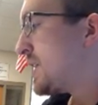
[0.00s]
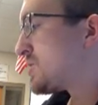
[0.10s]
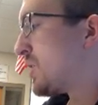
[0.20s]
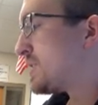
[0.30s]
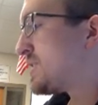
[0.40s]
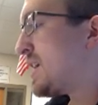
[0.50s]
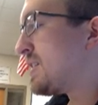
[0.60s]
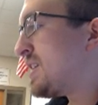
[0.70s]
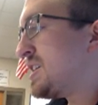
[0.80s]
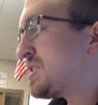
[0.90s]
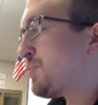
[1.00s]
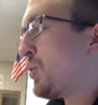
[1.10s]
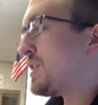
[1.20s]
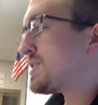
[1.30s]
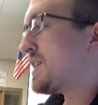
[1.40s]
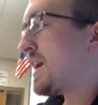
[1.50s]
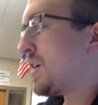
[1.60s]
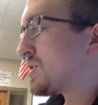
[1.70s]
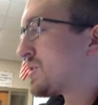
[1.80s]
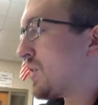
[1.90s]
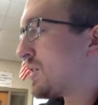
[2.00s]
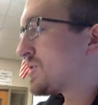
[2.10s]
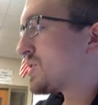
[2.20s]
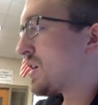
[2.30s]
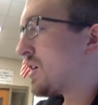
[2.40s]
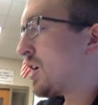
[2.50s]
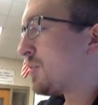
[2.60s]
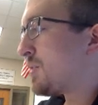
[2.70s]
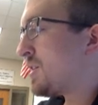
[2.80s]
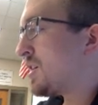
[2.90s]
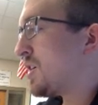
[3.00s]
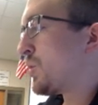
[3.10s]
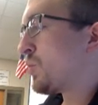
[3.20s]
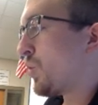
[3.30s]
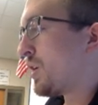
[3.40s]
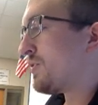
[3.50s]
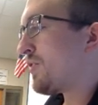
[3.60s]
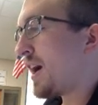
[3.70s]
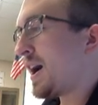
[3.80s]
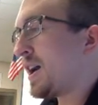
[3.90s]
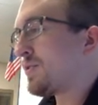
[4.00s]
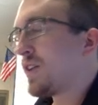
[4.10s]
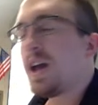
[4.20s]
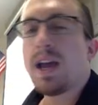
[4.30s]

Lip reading: So I'll take these points now, so I'll start up here with 1, 5,